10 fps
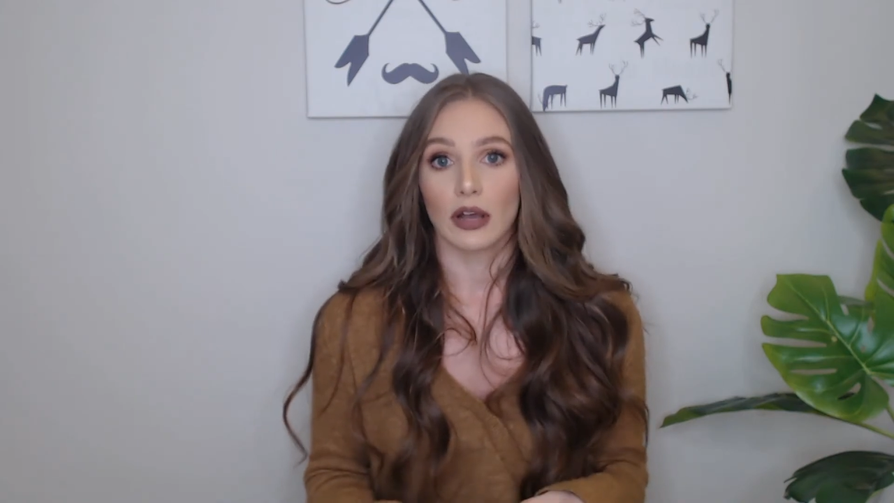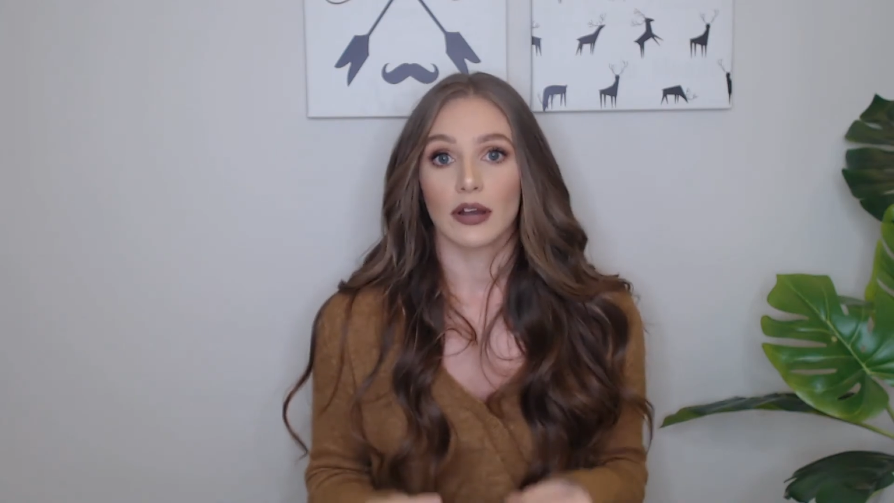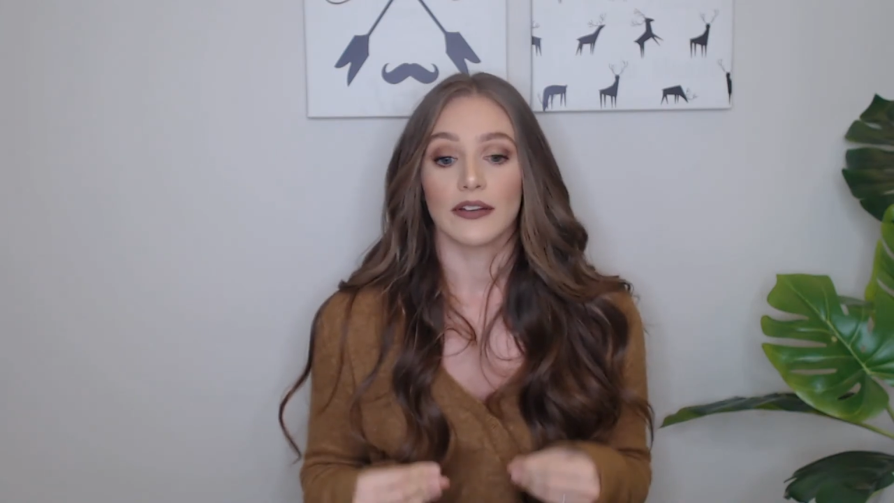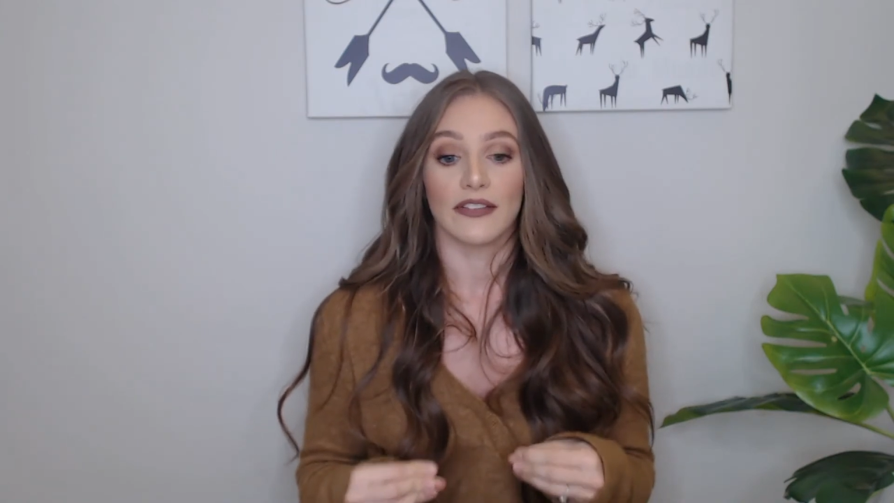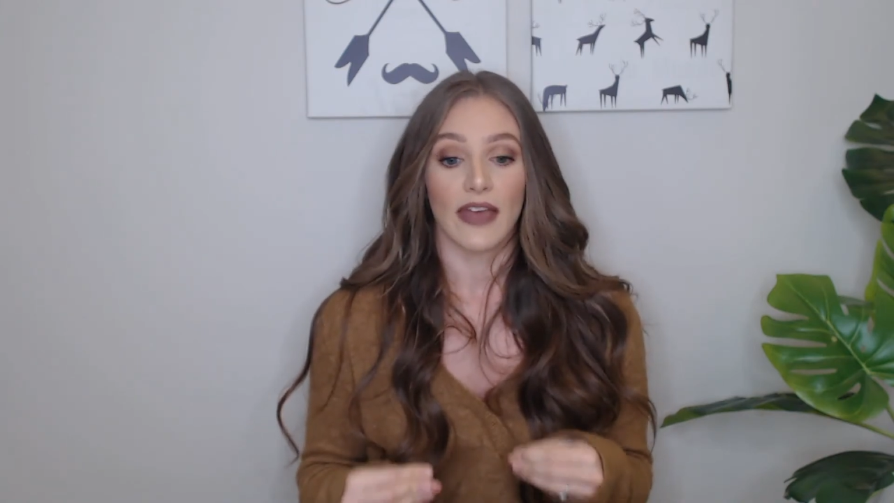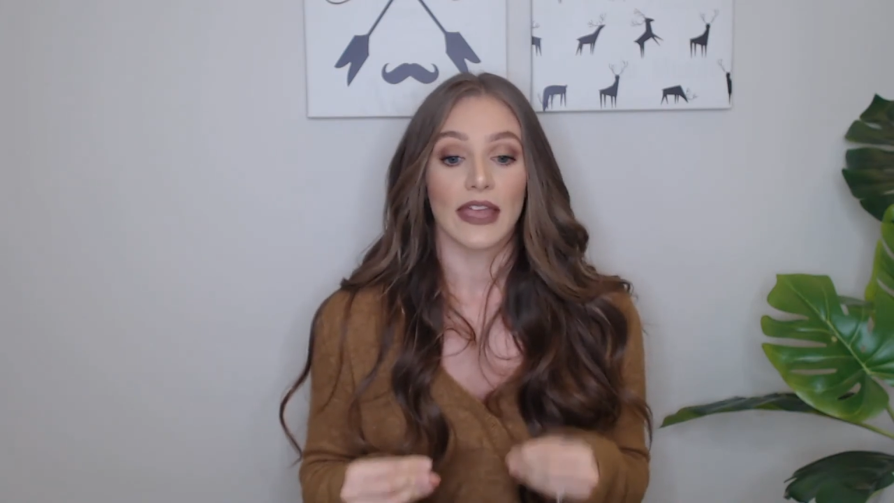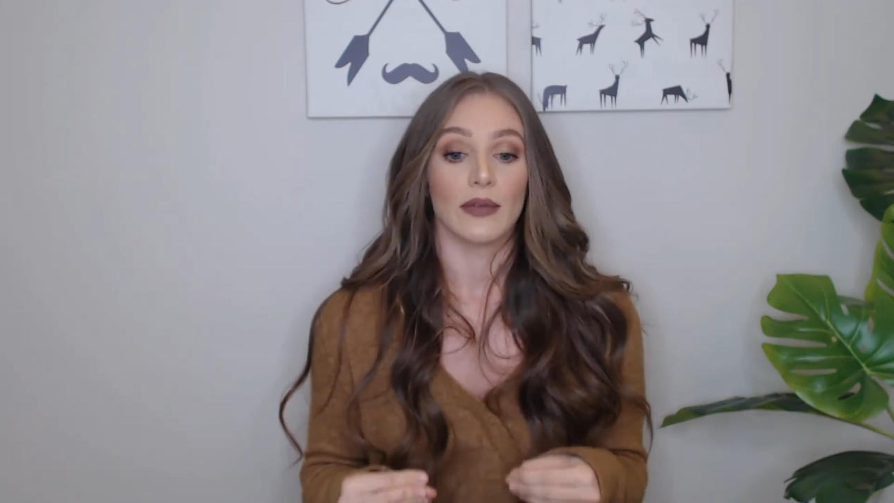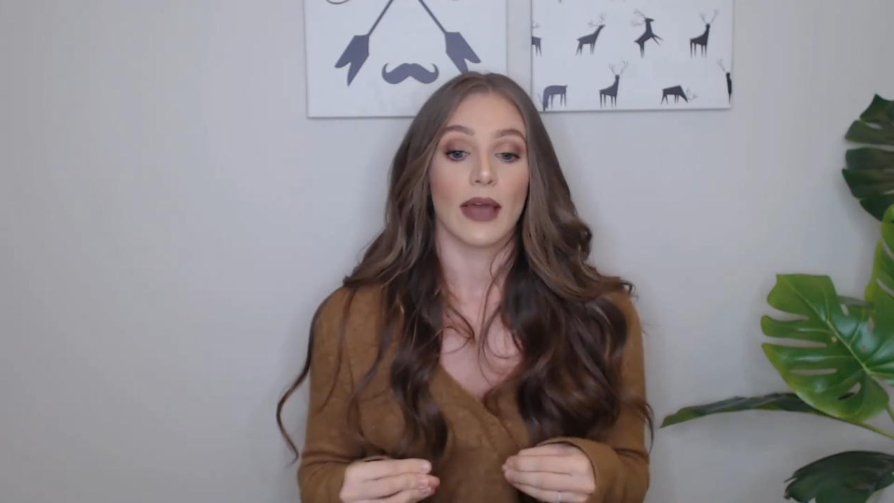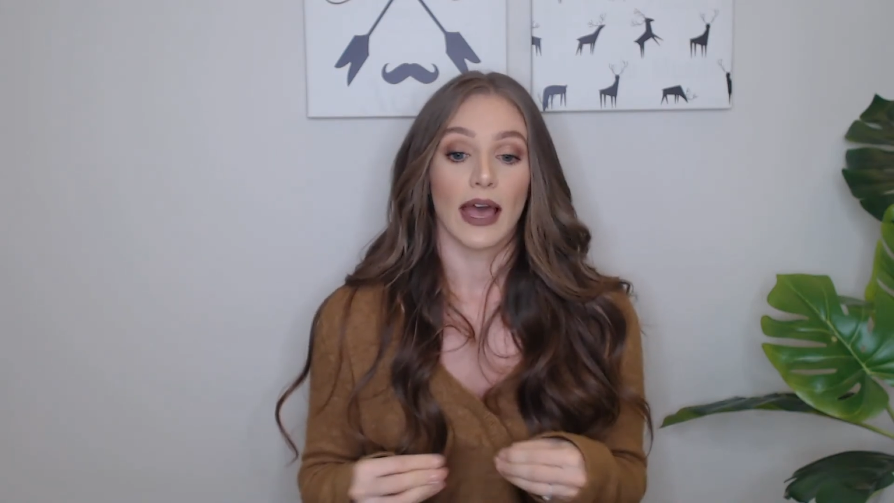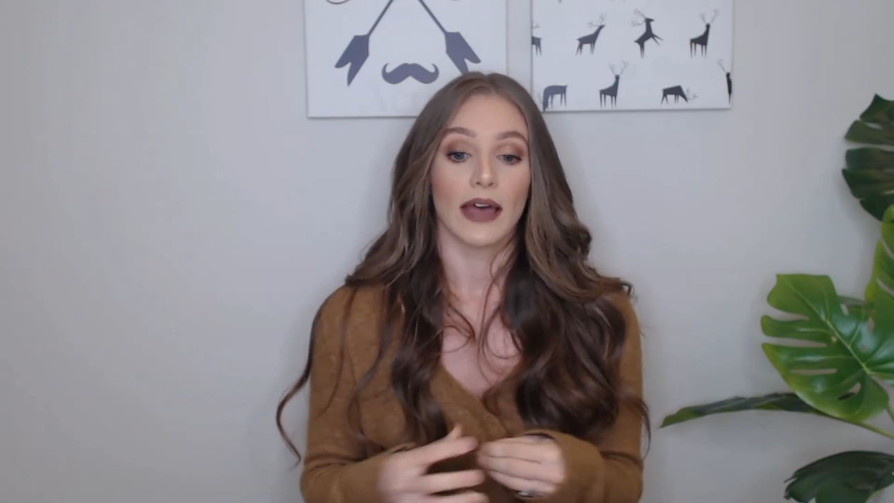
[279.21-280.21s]
cards that
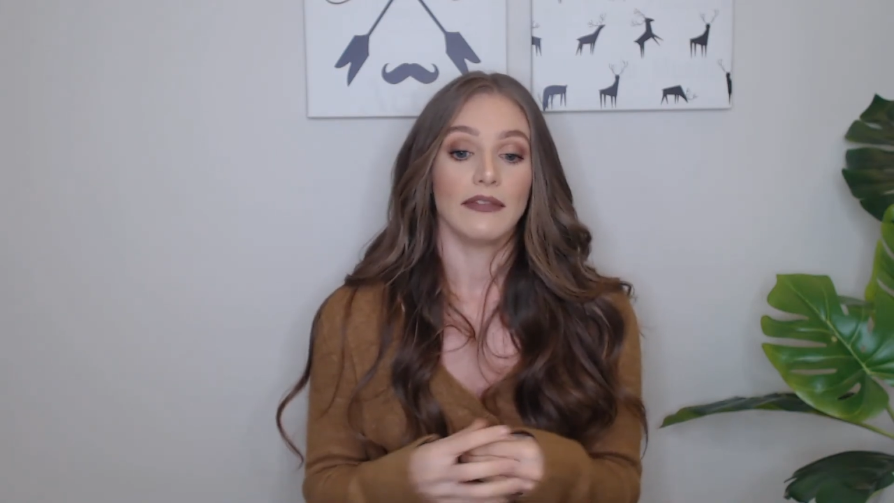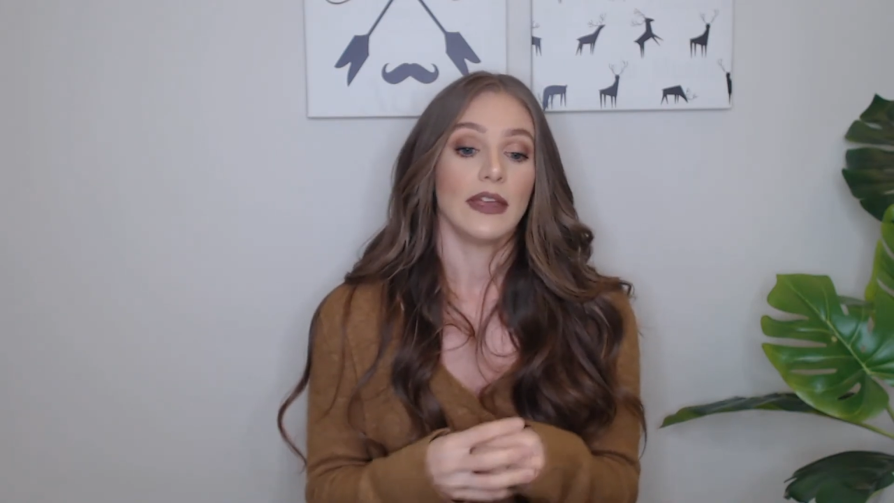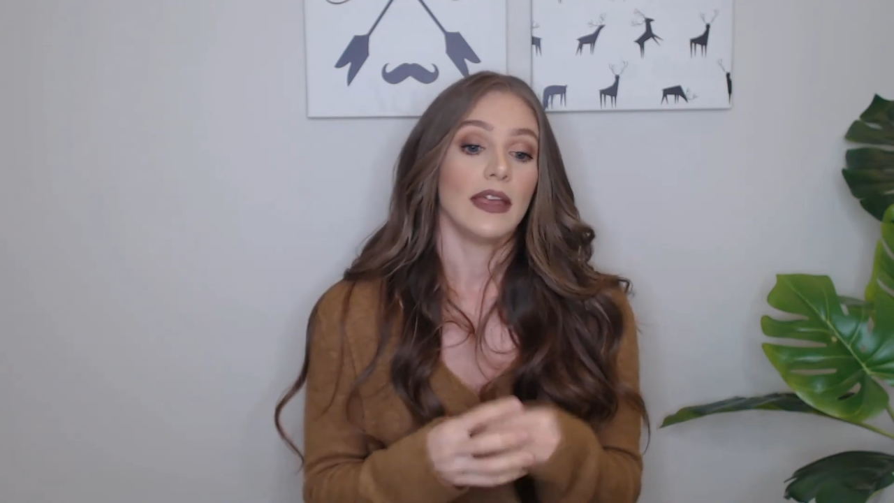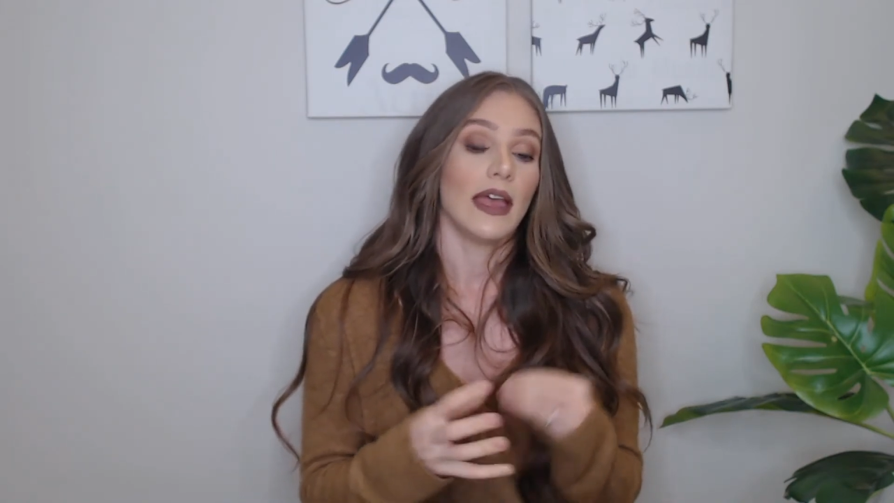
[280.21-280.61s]
you have